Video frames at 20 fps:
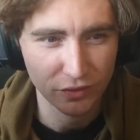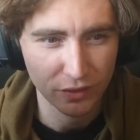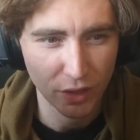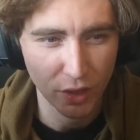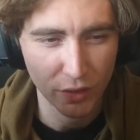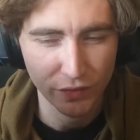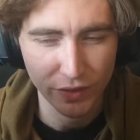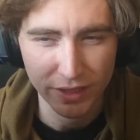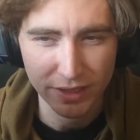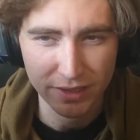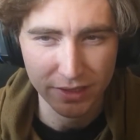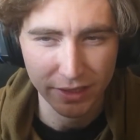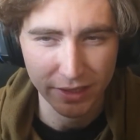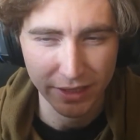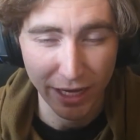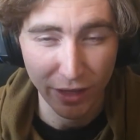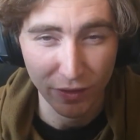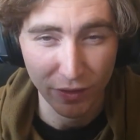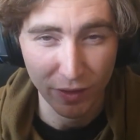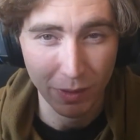obviously
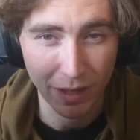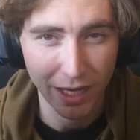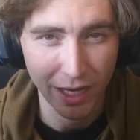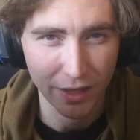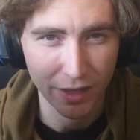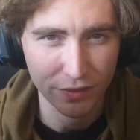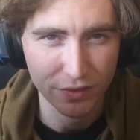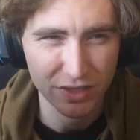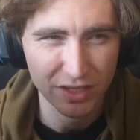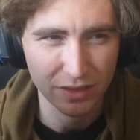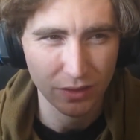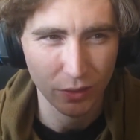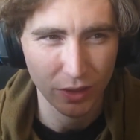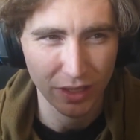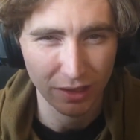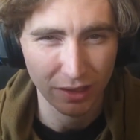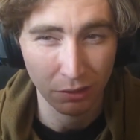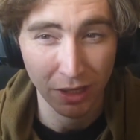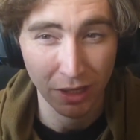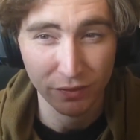how their paths
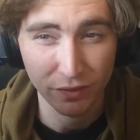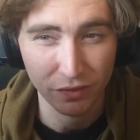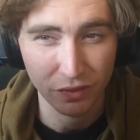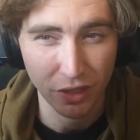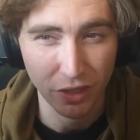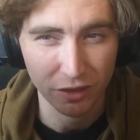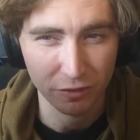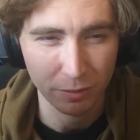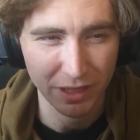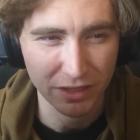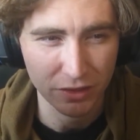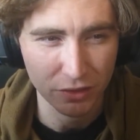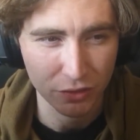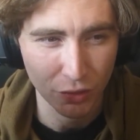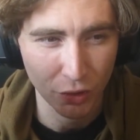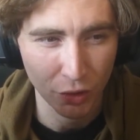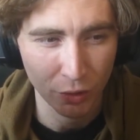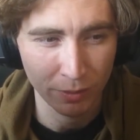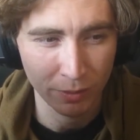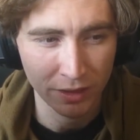in life have kind of been
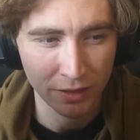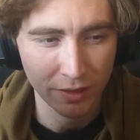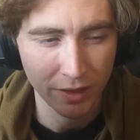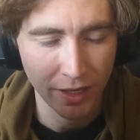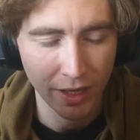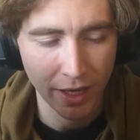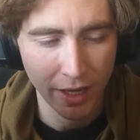determined.